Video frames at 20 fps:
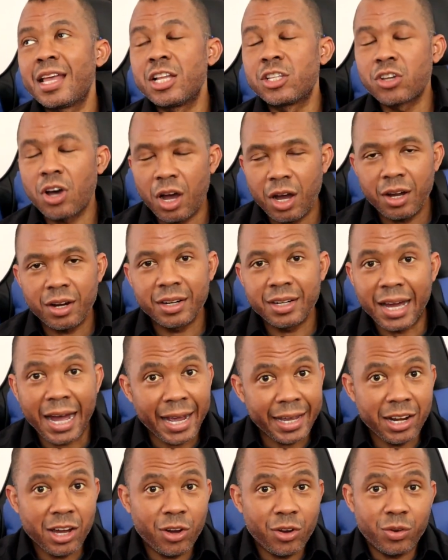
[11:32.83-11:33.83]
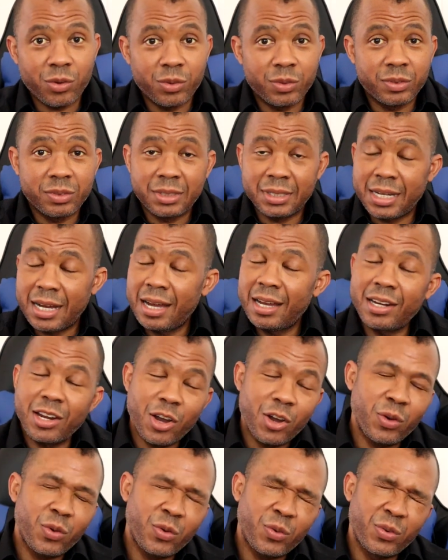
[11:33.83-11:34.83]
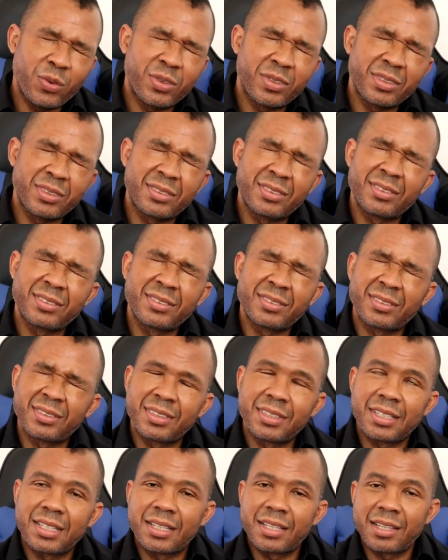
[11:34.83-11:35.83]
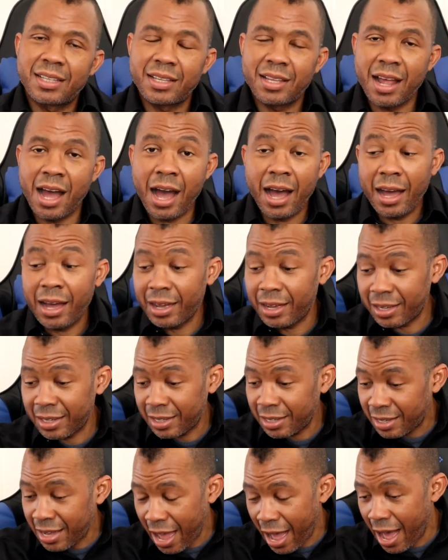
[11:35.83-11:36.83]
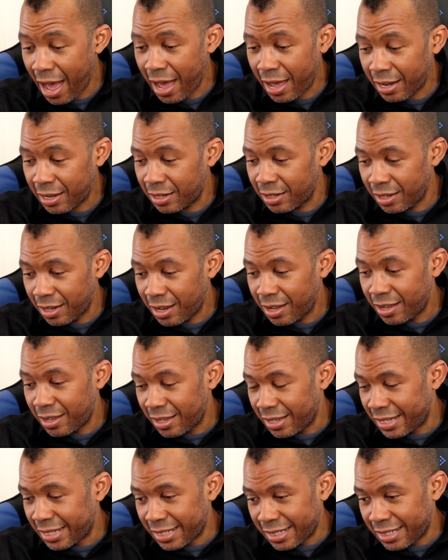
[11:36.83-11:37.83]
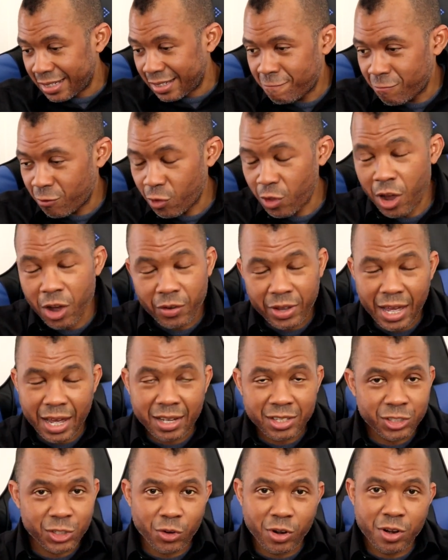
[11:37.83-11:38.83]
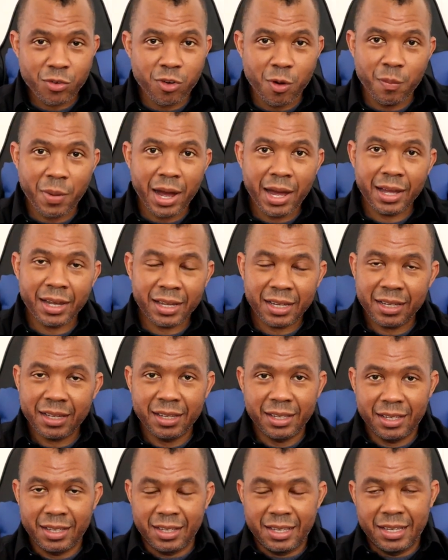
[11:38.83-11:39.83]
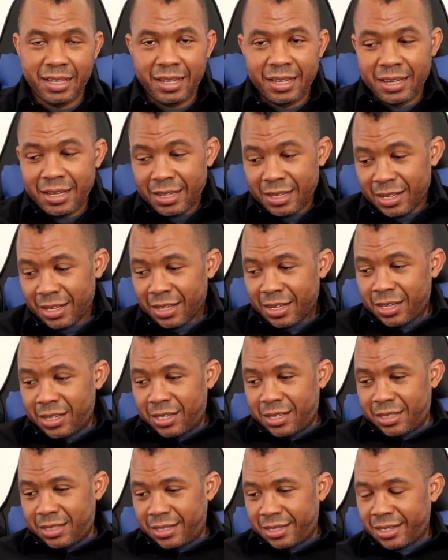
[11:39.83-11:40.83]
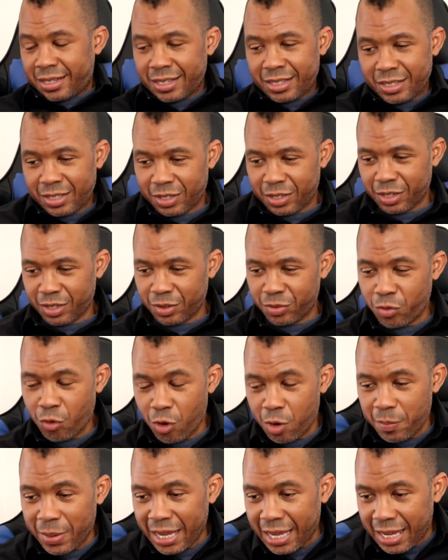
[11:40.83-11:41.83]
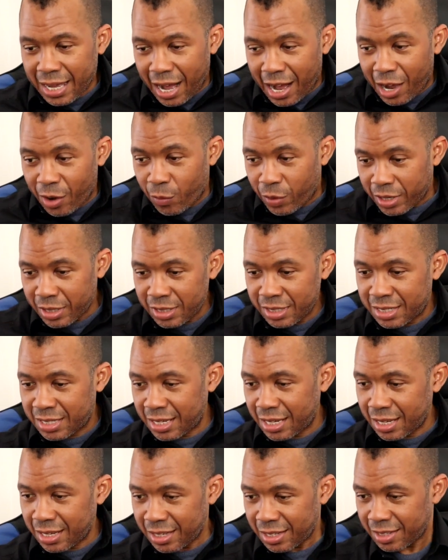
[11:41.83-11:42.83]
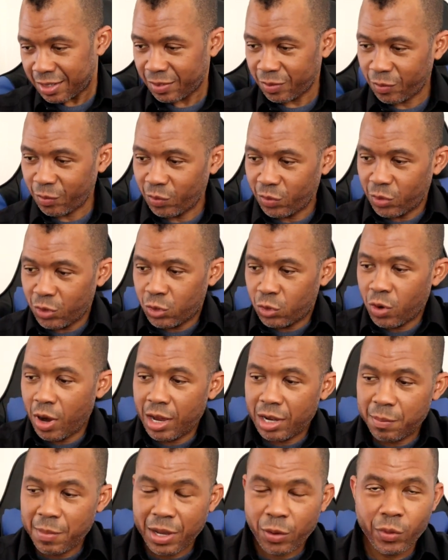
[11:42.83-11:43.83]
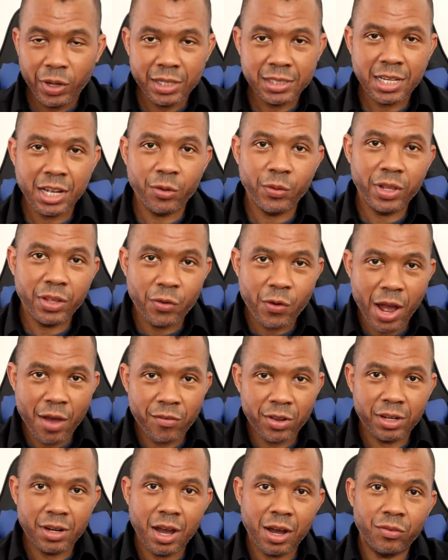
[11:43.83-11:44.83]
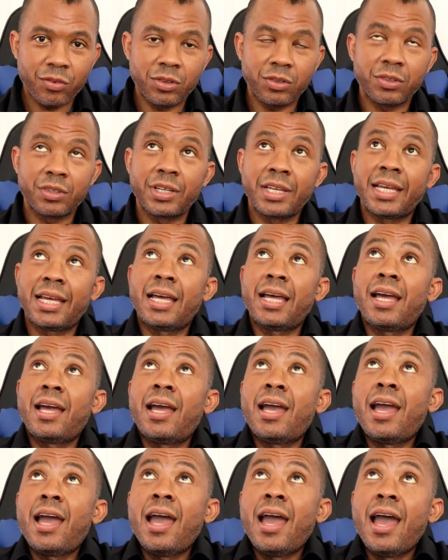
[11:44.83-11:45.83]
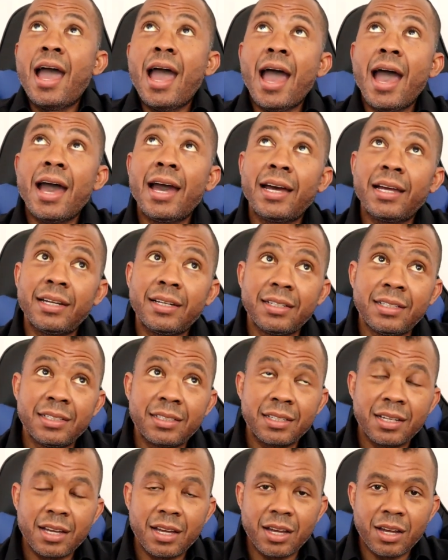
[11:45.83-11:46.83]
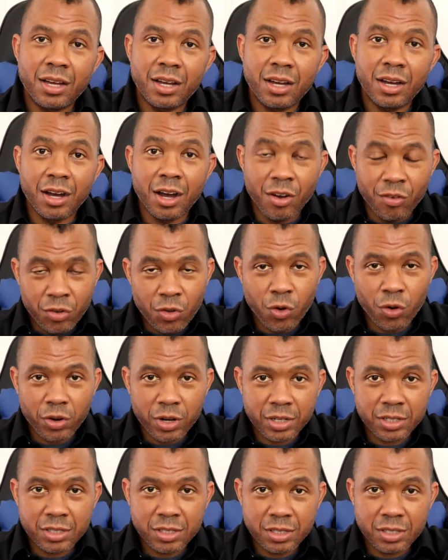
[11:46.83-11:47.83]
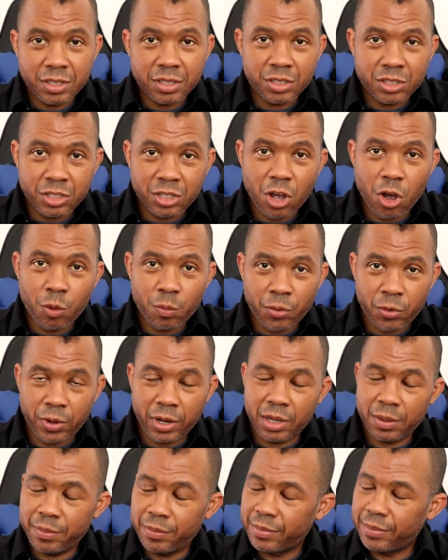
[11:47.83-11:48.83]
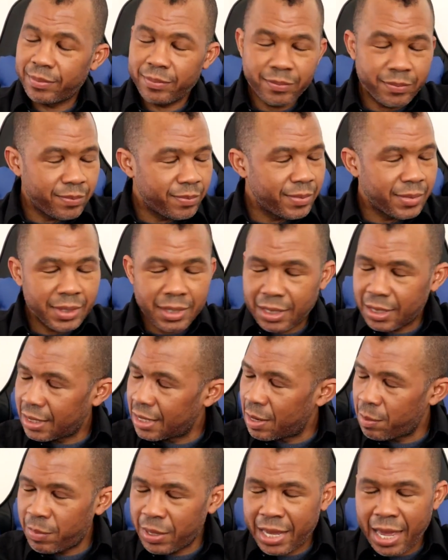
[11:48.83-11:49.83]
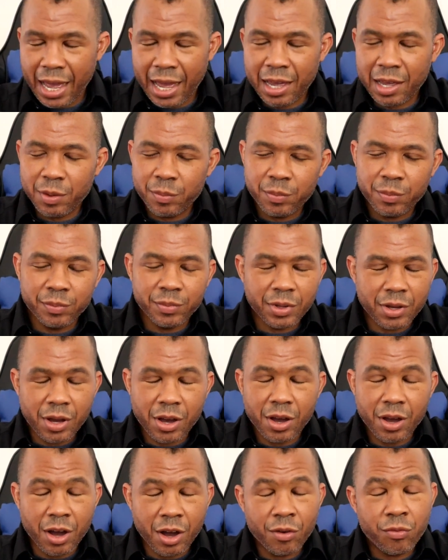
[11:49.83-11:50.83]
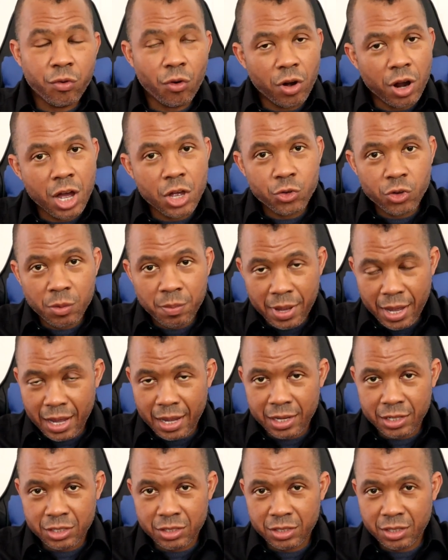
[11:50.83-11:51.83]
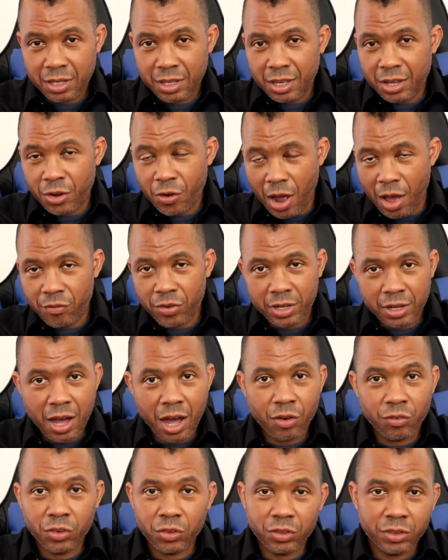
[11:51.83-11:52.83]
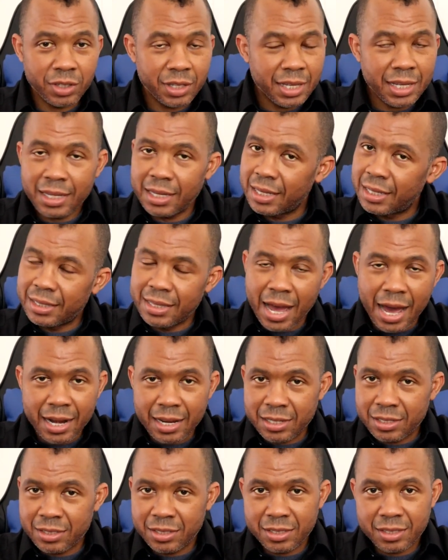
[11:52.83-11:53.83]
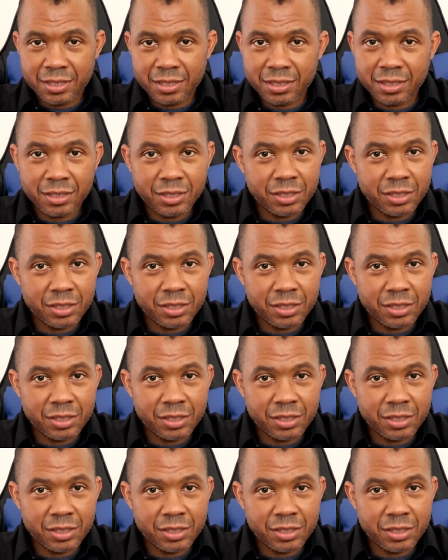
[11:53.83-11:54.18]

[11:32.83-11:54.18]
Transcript: It's hard. I know. I know. I had, okay, a story from my, uh, for me, I was trying to make Willis Henry the graphic novel and of course, scope creep. It became a 400 page graphic novel. That is,